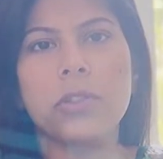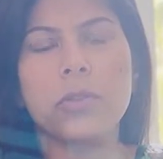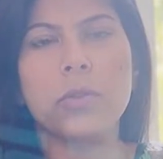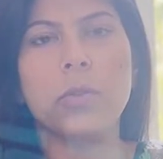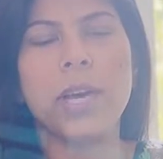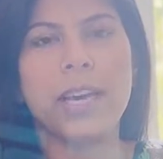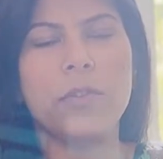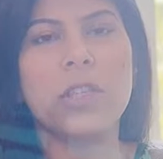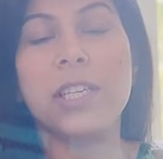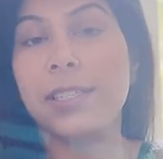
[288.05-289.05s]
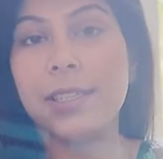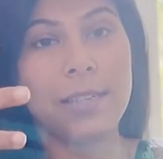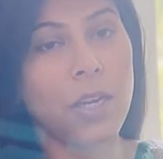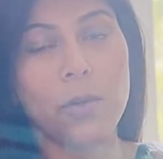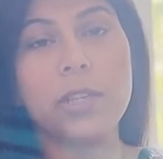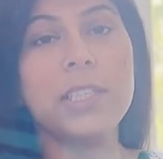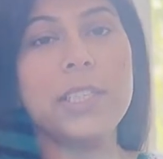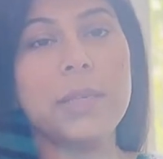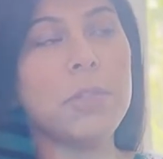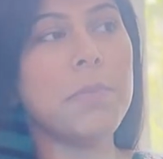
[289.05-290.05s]
to have your kids around all the
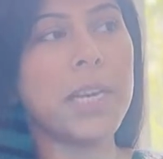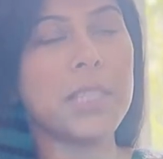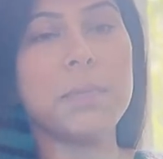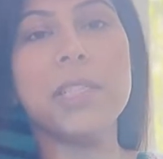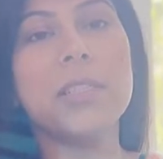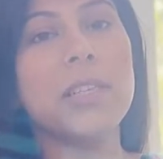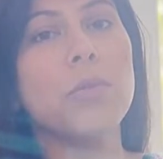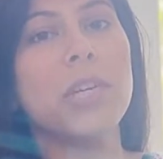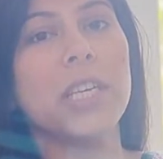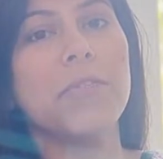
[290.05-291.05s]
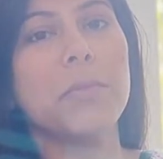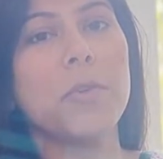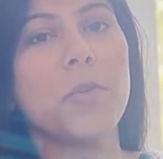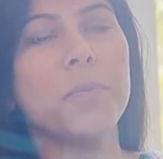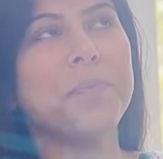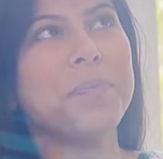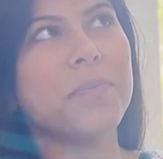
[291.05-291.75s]
time. So my husband is still working from home.